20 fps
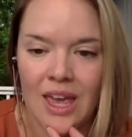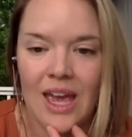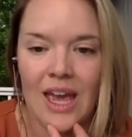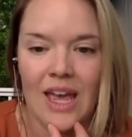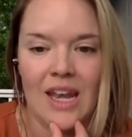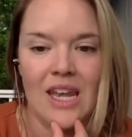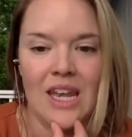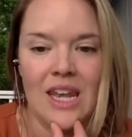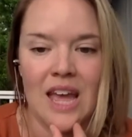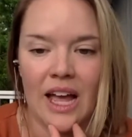
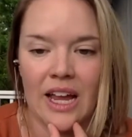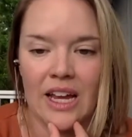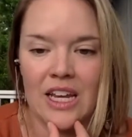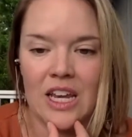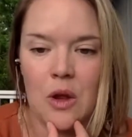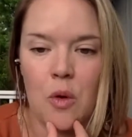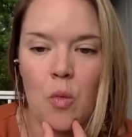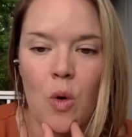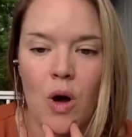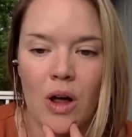and
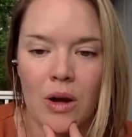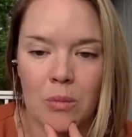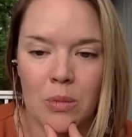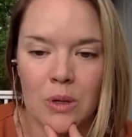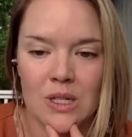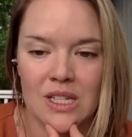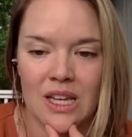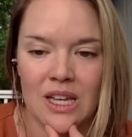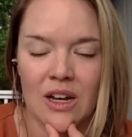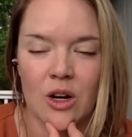91%
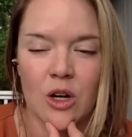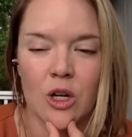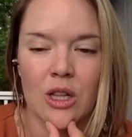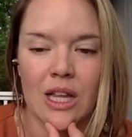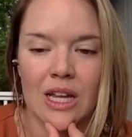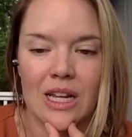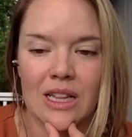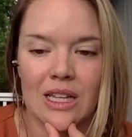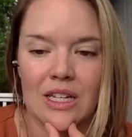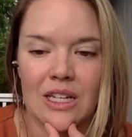are
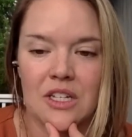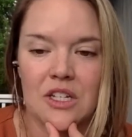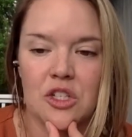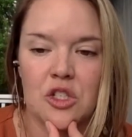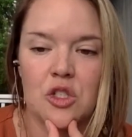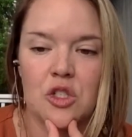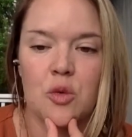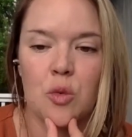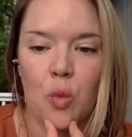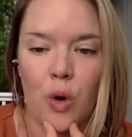likely to
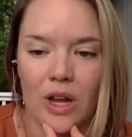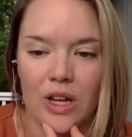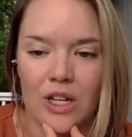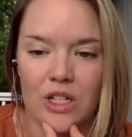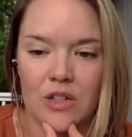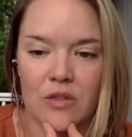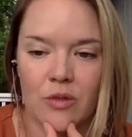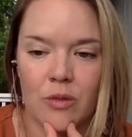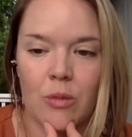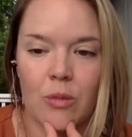
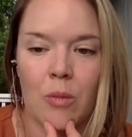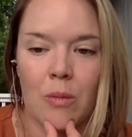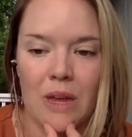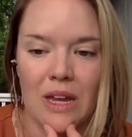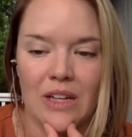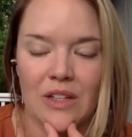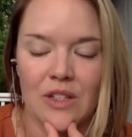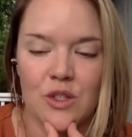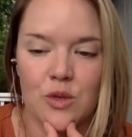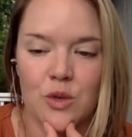switch from a
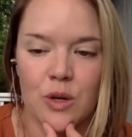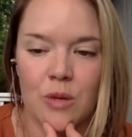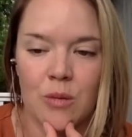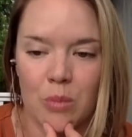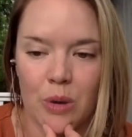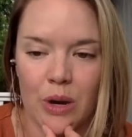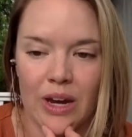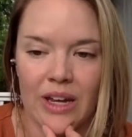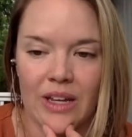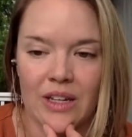mainstream
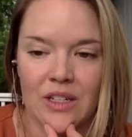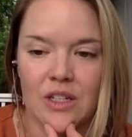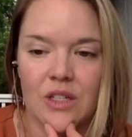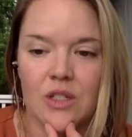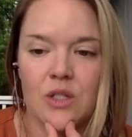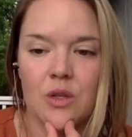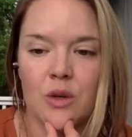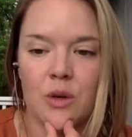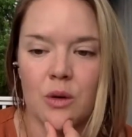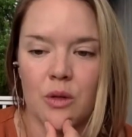brand
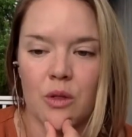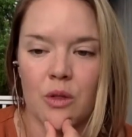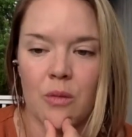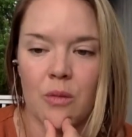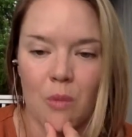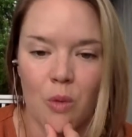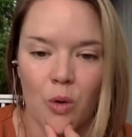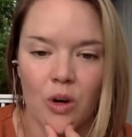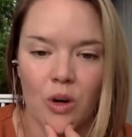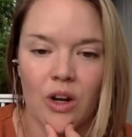to the
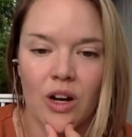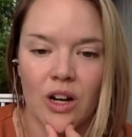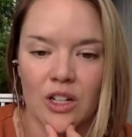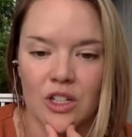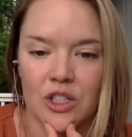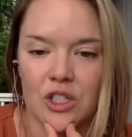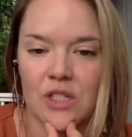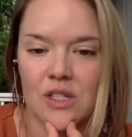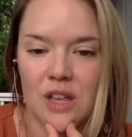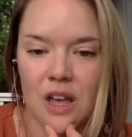more
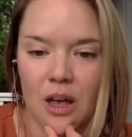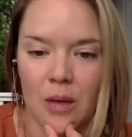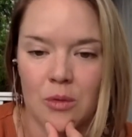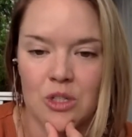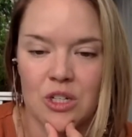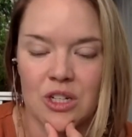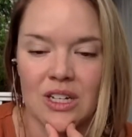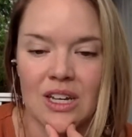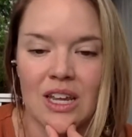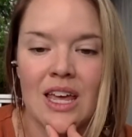conscious
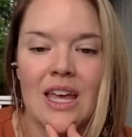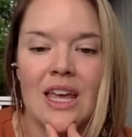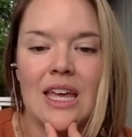option,